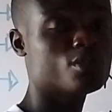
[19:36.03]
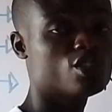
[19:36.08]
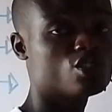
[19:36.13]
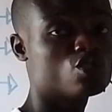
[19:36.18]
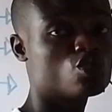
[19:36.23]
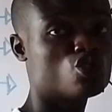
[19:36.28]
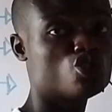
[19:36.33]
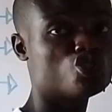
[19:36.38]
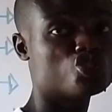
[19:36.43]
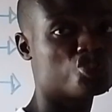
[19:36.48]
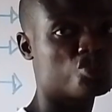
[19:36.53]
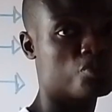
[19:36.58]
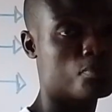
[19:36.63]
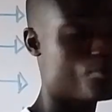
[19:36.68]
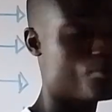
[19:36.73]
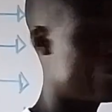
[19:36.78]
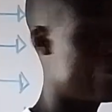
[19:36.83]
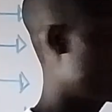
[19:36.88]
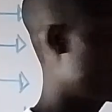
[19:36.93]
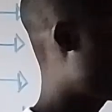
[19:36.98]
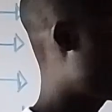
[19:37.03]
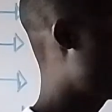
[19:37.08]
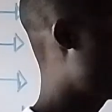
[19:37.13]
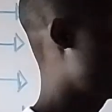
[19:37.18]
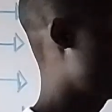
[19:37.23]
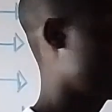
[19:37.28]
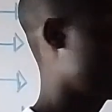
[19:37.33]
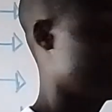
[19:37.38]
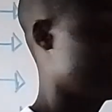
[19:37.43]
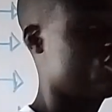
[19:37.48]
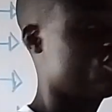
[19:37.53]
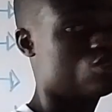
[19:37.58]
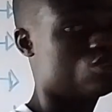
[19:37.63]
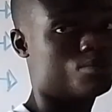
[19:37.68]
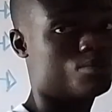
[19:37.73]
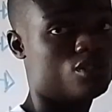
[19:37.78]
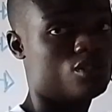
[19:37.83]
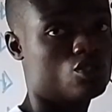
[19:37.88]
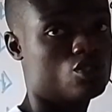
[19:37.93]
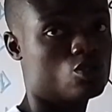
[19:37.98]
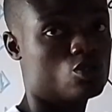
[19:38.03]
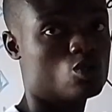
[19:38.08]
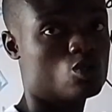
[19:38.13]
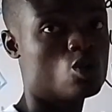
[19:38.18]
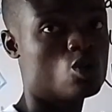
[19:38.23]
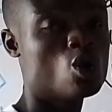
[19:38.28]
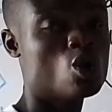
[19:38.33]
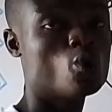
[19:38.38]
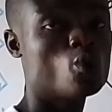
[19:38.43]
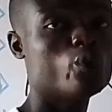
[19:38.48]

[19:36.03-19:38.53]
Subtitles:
numerator is smaller than the denominator.